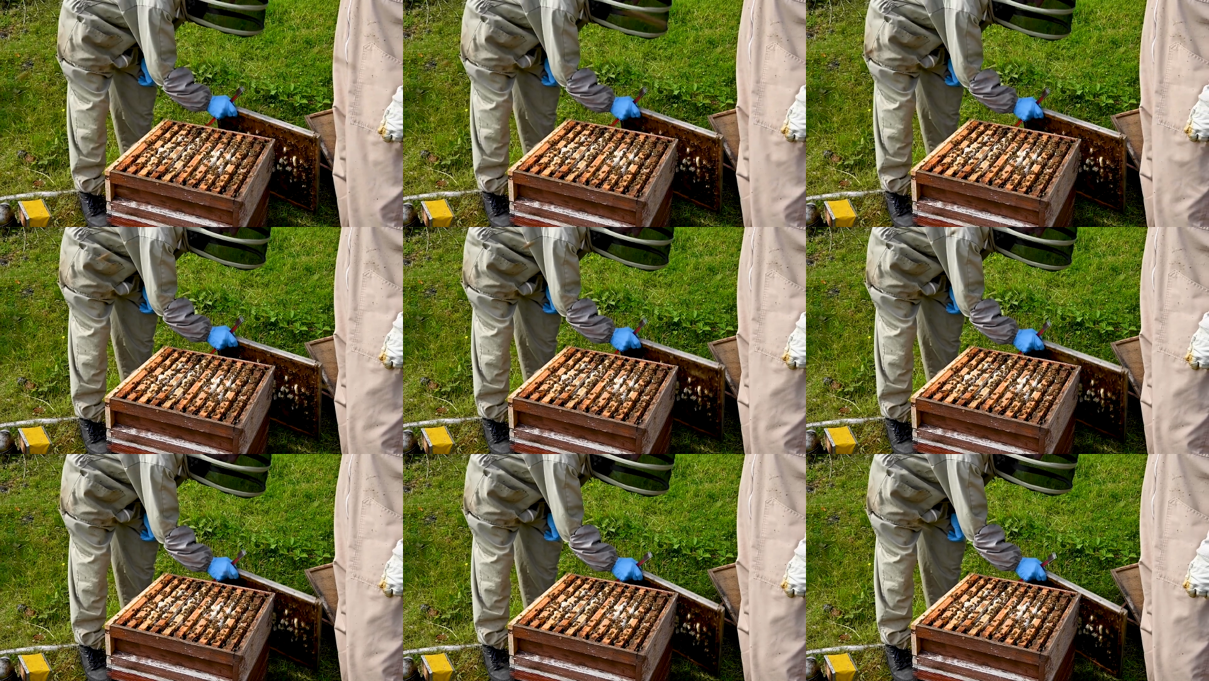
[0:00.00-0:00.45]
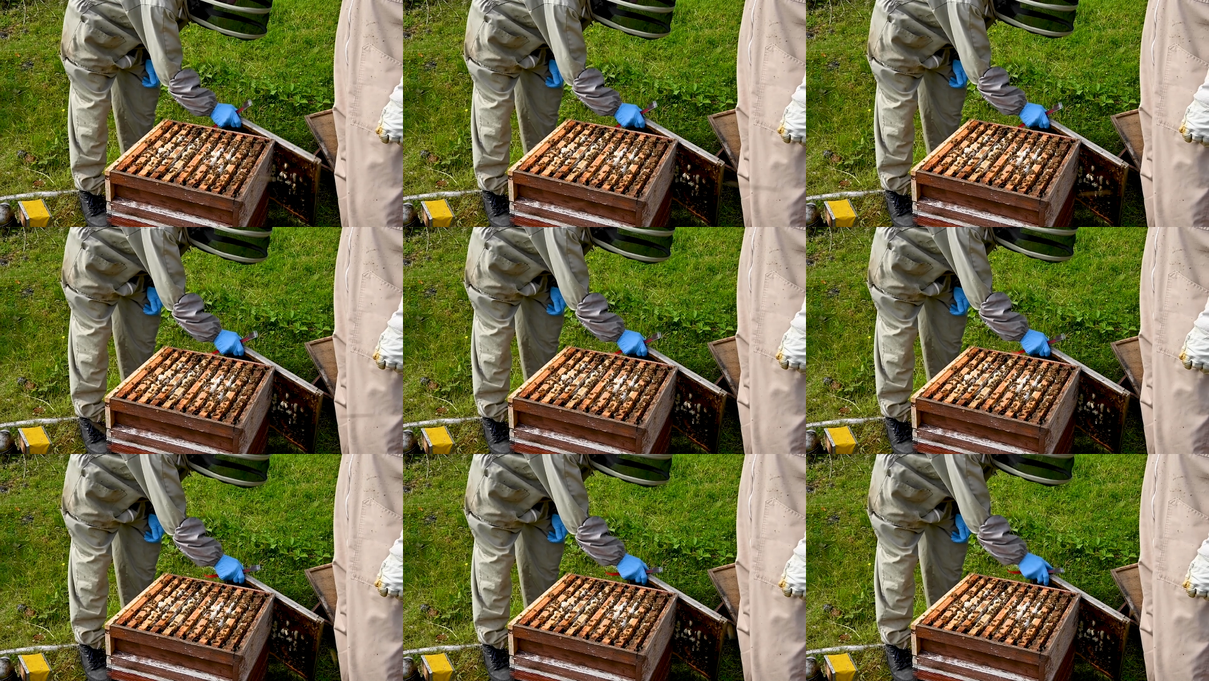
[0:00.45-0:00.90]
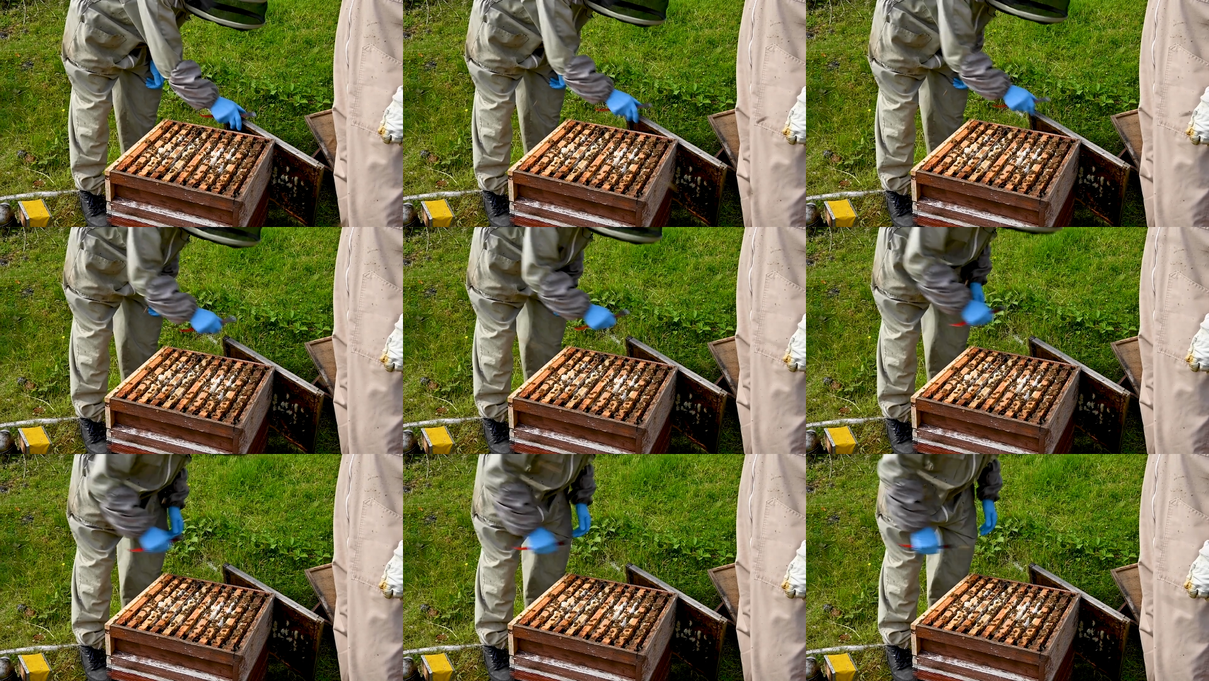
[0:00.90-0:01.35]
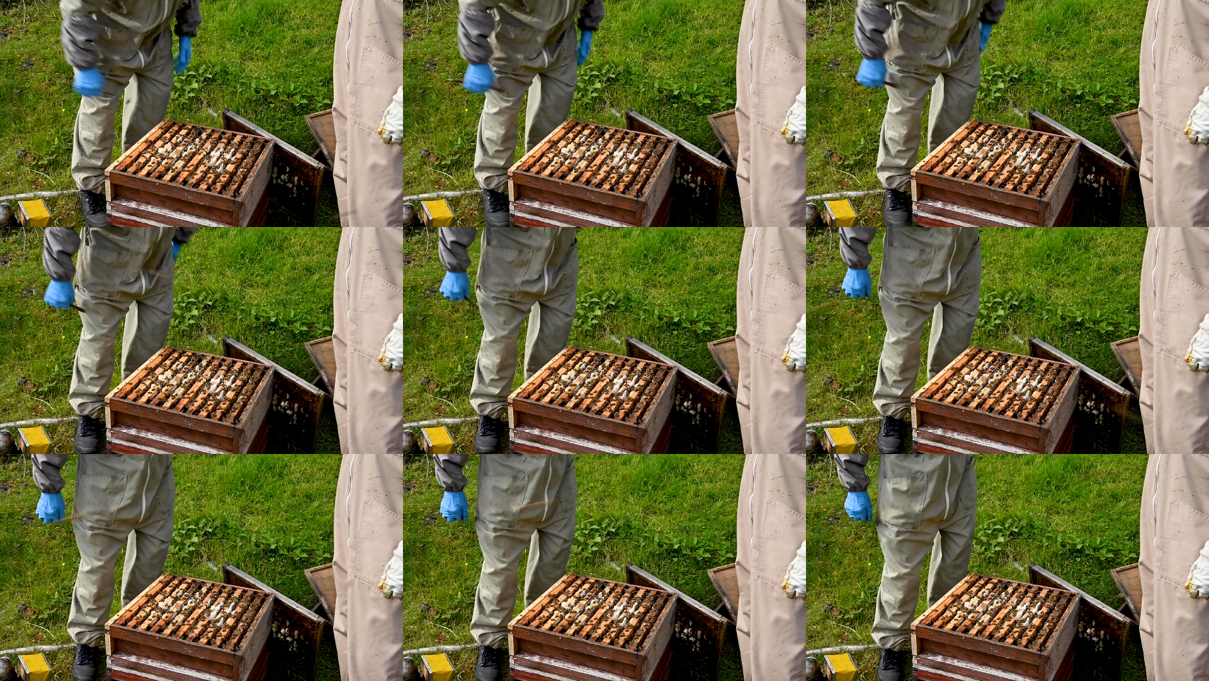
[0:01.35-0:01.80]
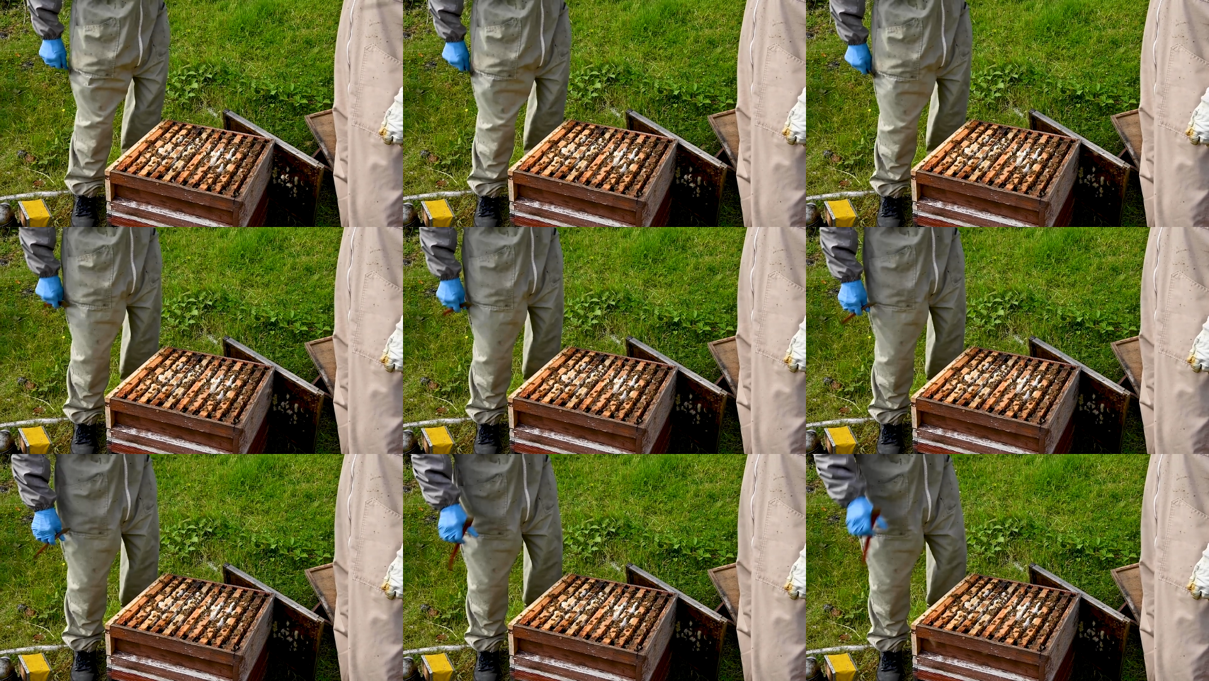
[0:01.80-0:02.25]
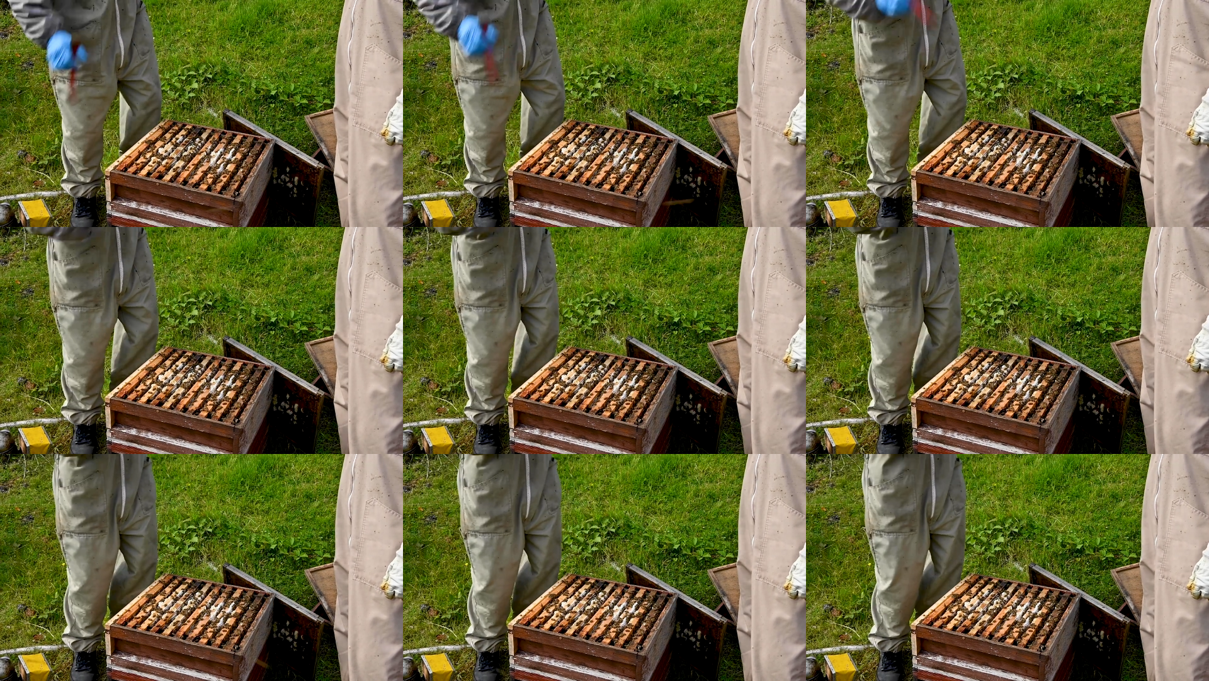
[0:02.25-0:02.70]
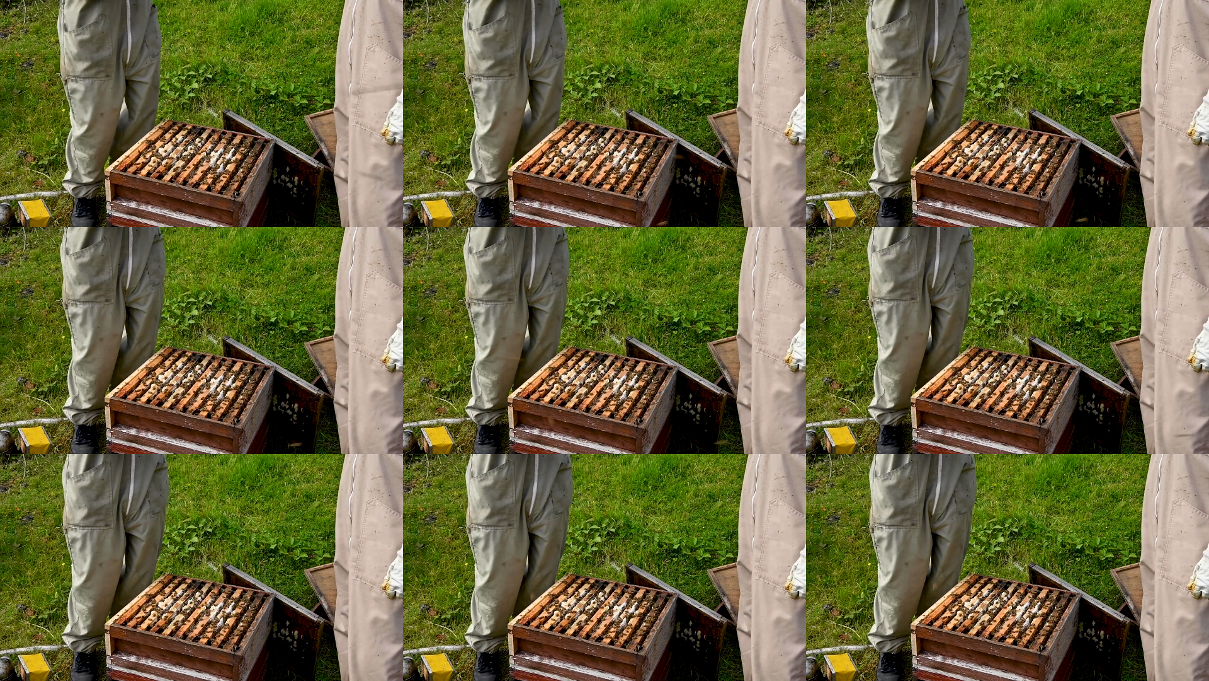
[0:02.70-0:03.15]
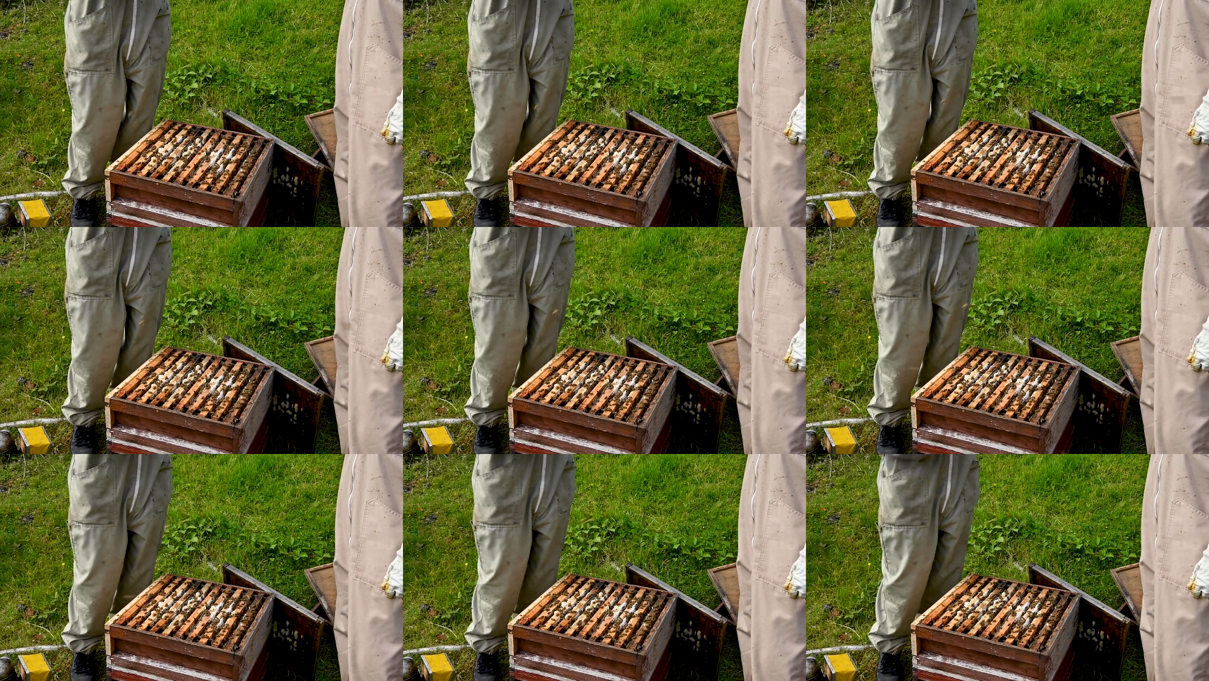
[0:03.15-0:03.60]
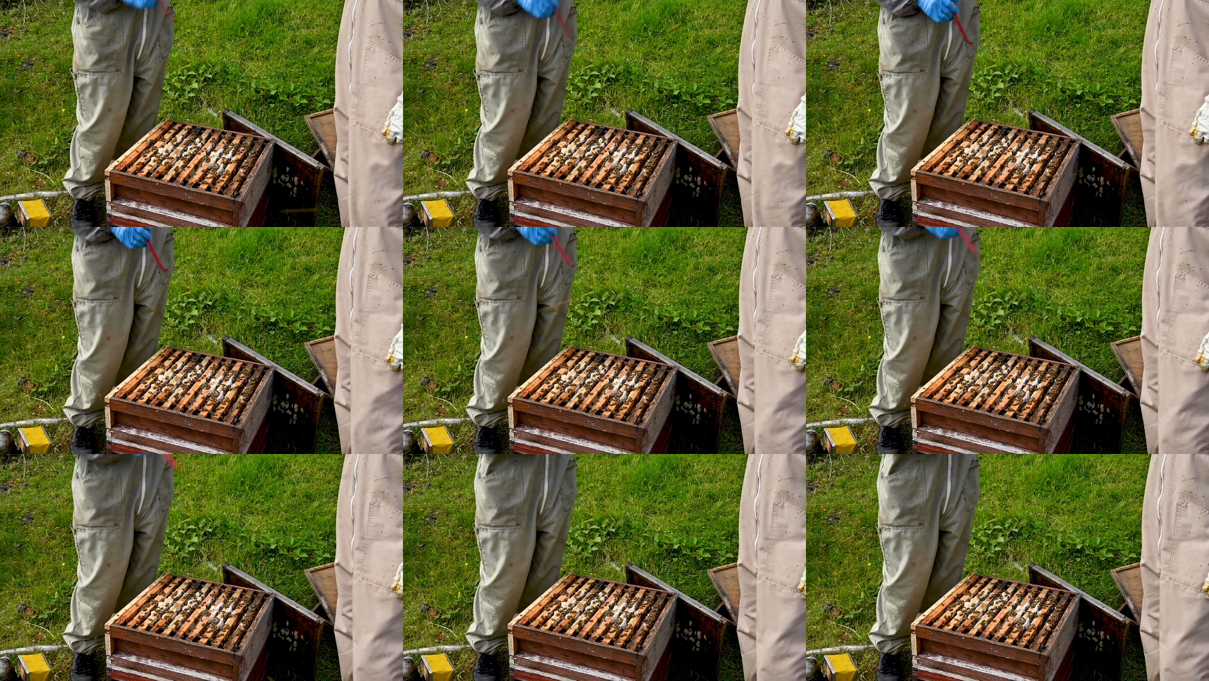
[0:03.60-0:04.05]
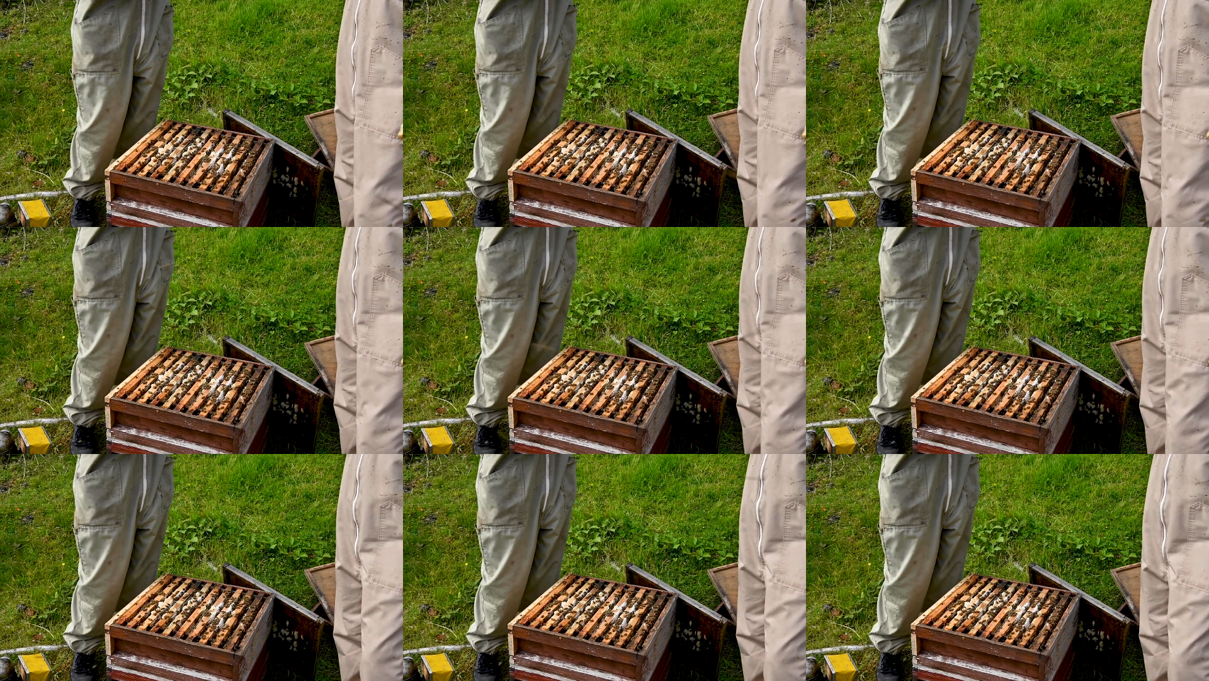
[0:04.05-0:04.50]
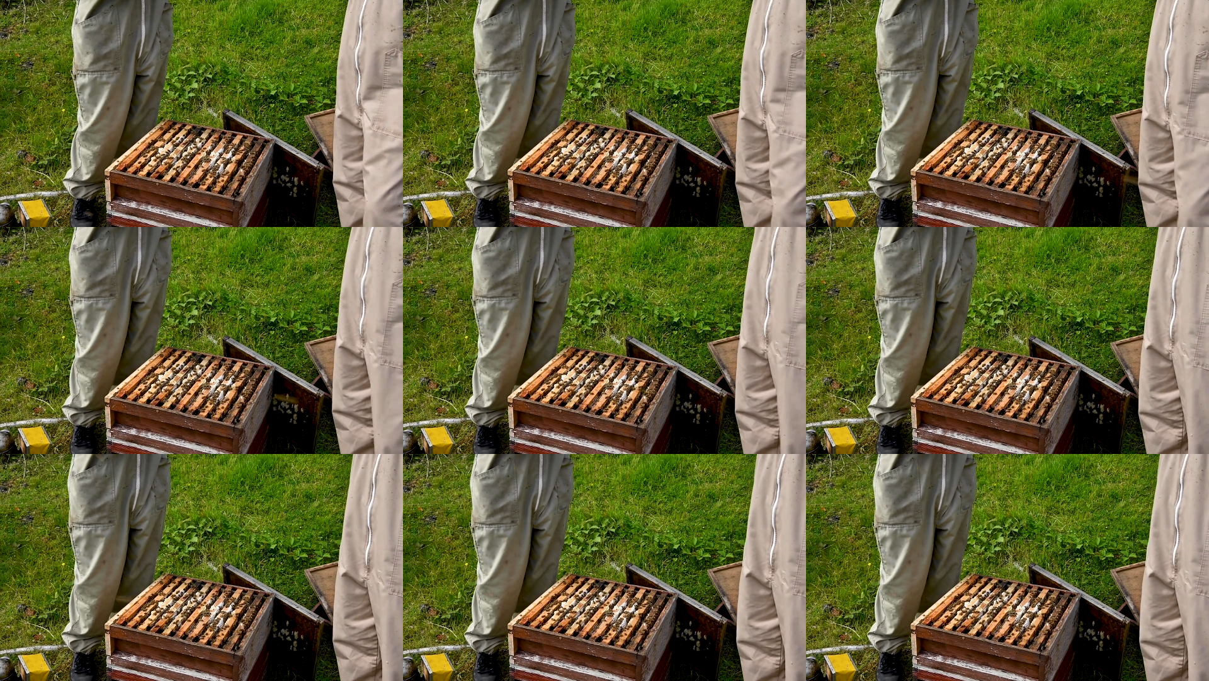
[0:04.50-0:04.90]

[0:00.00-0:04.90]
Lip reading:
(no speaker visible)